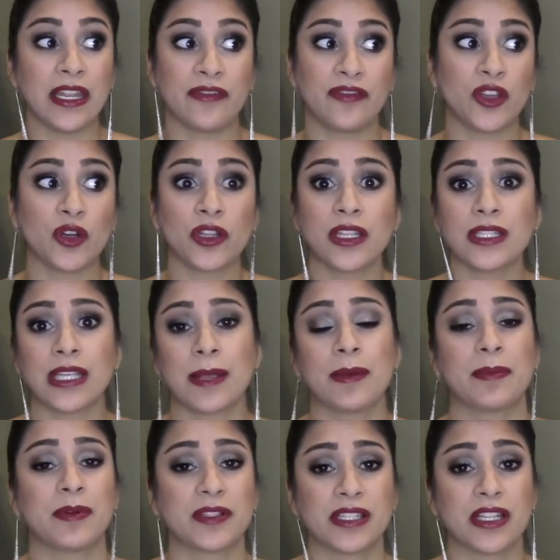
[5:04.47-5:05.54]
And if you're the type
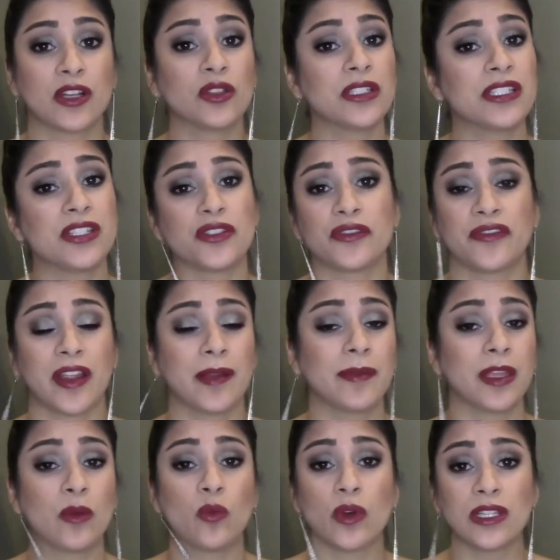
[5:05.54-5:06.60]
of person that only sees your
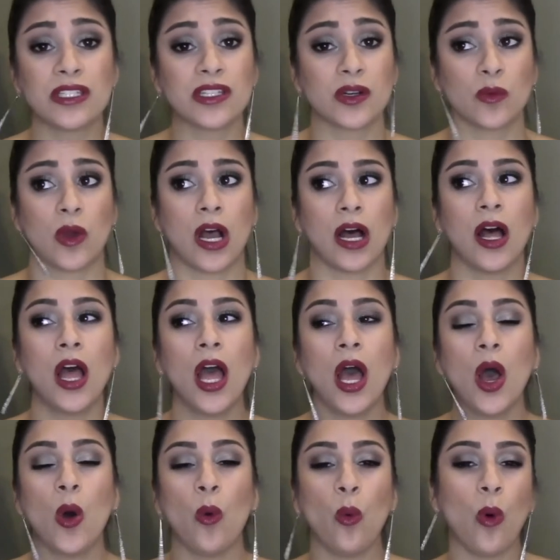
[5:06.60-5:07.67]
family once in a while,
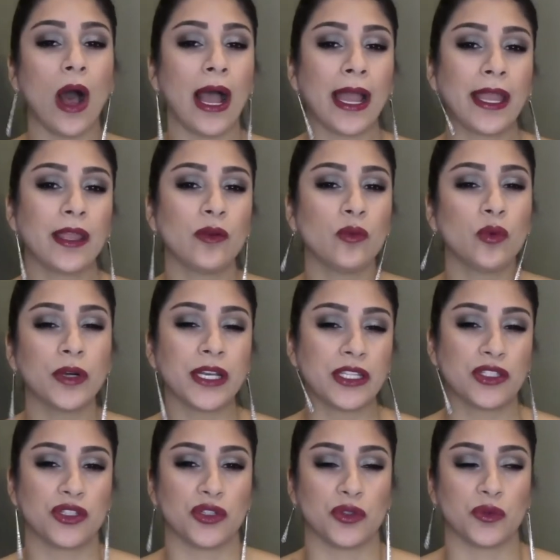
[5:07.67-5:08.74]
why
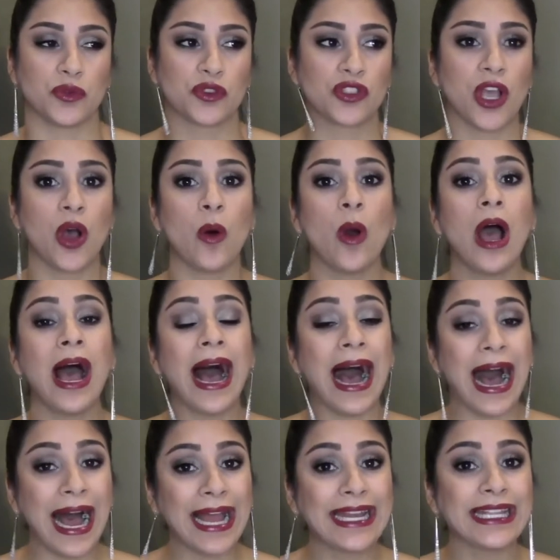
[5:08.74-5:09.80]
wouldn't you? So
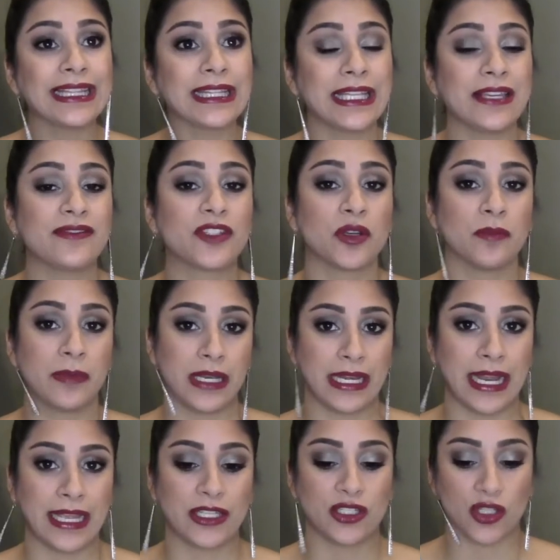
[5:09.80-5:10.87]
I didn't leave till
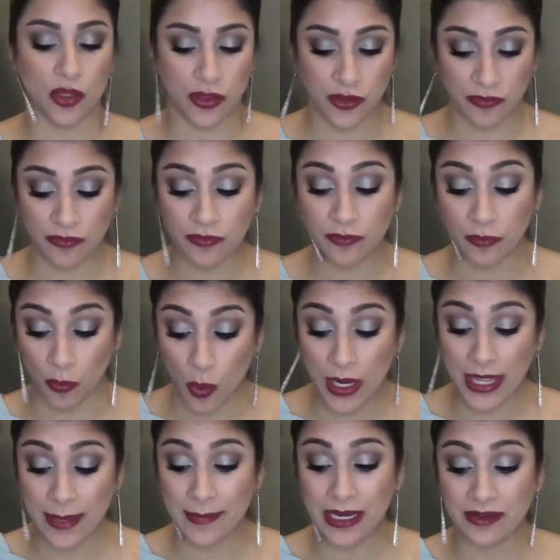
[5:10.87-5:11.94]
midnight. So the
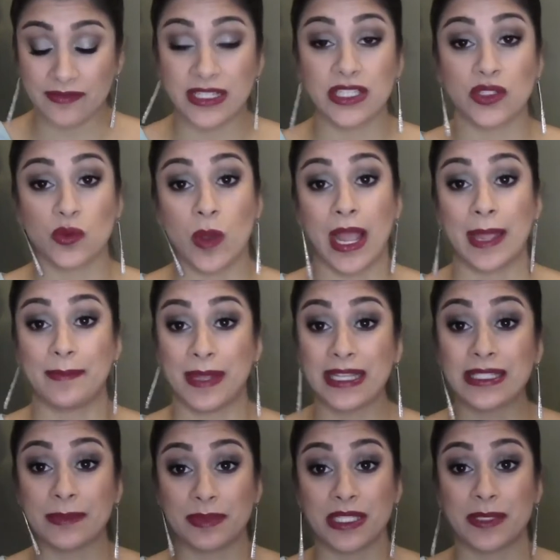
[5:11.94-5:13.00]
one of the main reasons why I
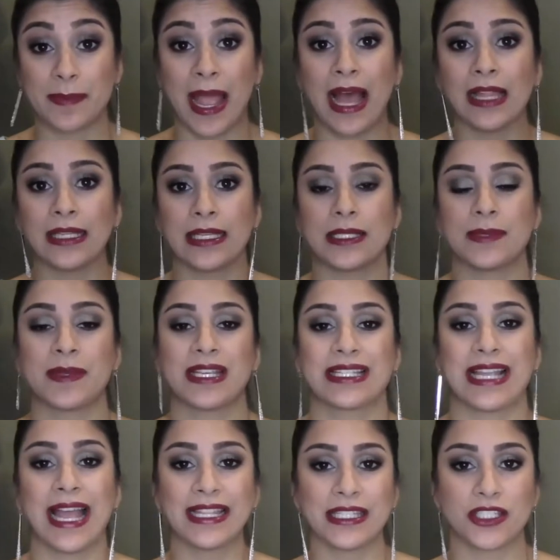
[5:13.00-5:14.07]
picked up this palette is because
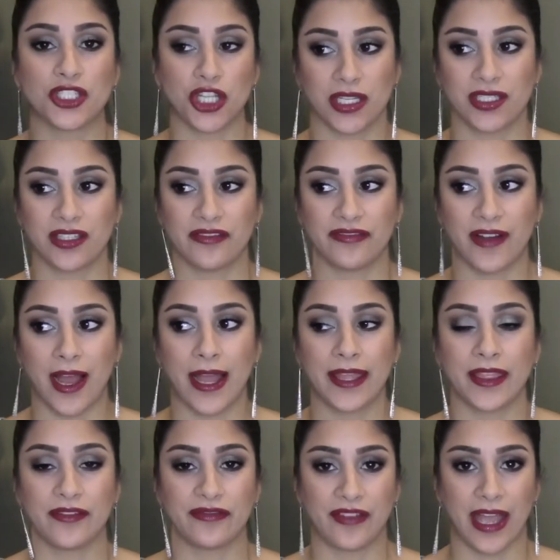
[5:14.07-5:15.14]
I had to justify
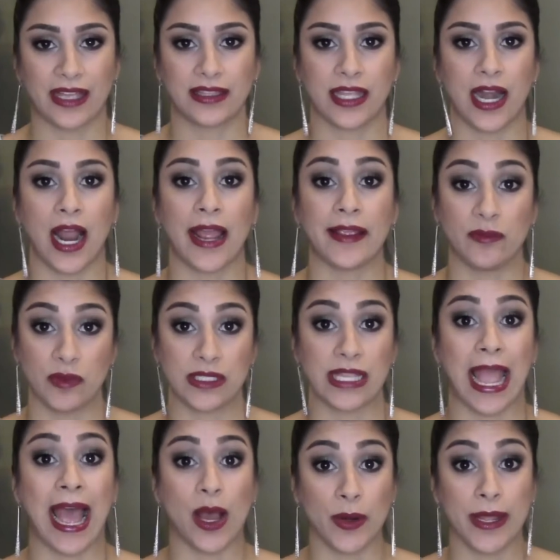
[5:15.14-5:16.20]
the fact that I was
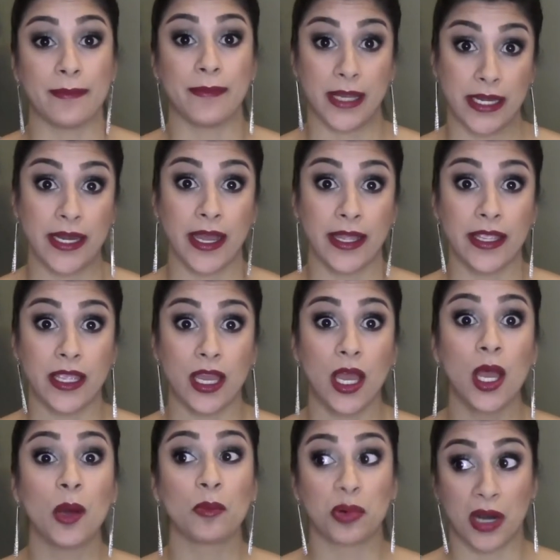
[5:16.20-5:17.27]
out at midnight,
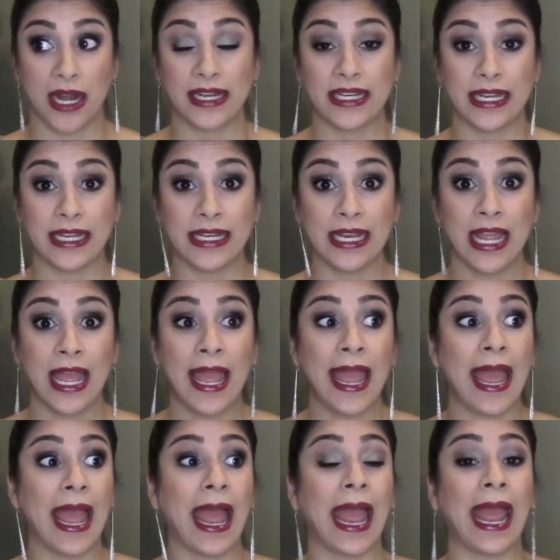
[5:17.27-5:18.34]
pregnant,
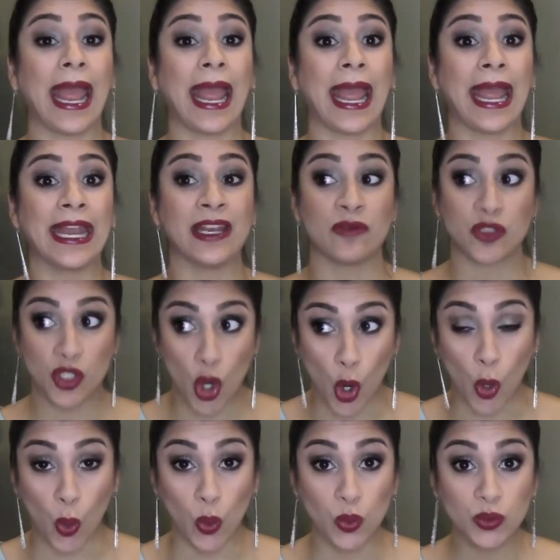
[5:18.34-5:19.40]
and it was
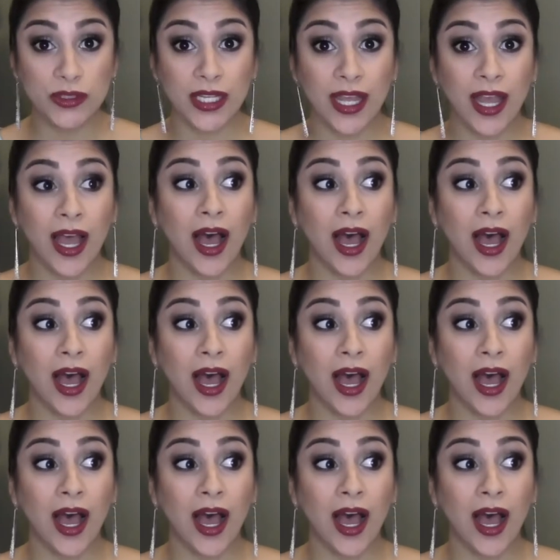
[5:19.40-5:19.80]
cold,